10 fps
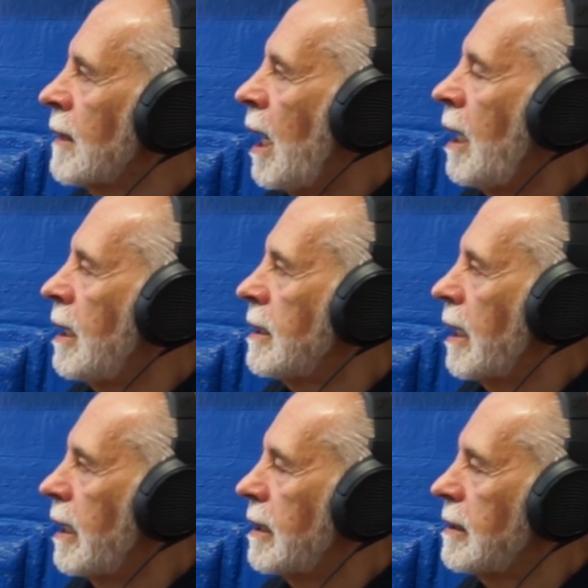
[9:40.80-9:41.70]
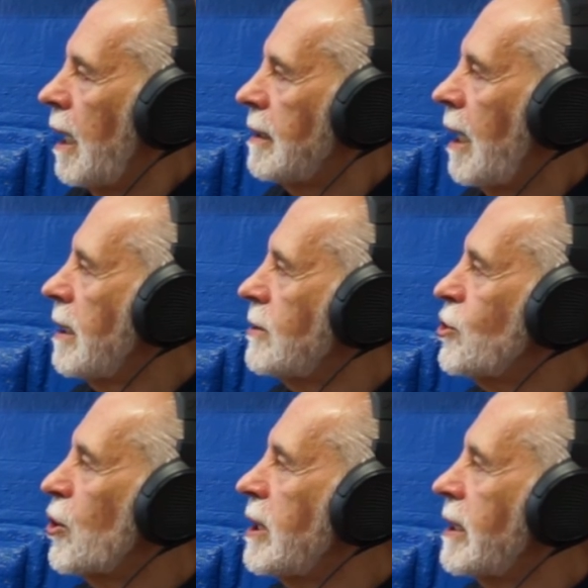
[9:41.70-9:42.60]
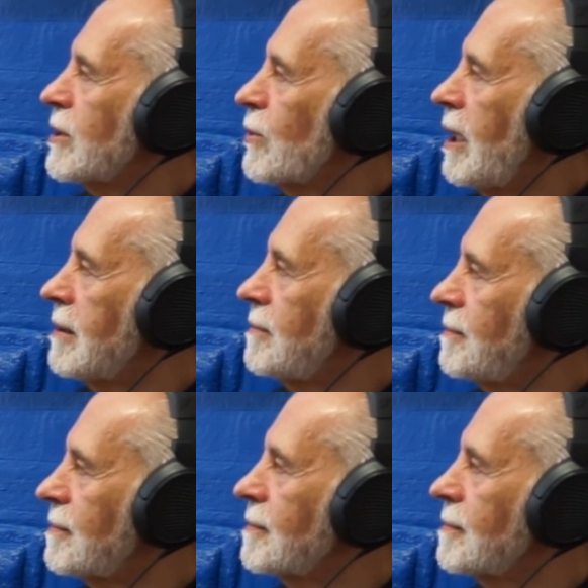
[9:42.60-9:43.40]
I enjoy it as well.